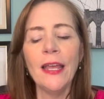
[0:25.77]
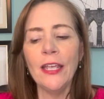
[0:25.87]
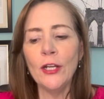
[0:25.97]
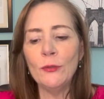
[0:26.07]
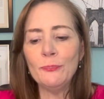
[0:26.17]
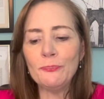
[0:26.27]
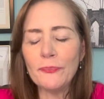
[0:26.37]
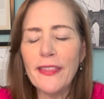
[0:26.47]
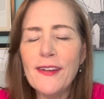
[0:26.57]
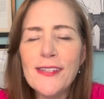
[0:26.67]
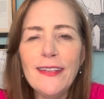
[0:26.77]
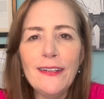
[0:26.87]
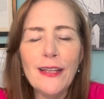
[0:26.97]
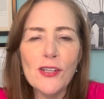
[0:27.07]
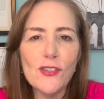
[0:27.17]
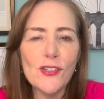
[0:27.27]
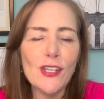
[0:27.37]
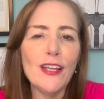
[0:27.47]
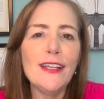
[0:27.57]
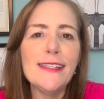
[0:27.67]
You know, there's a little
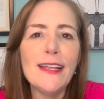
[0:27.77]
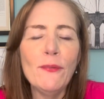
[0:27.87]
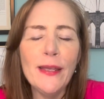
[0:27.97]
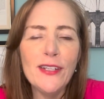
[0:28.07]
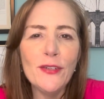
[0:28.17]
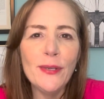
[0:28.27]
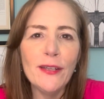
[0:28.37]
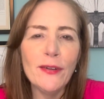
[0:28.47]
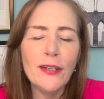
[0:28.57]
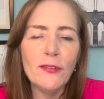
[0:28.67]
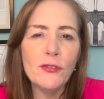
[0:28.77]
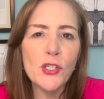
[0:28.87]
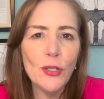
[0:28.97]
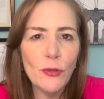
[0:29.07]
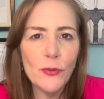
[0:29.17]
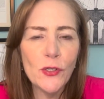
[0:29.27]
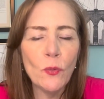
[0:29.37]
exercise that we do here at In Our Shoes,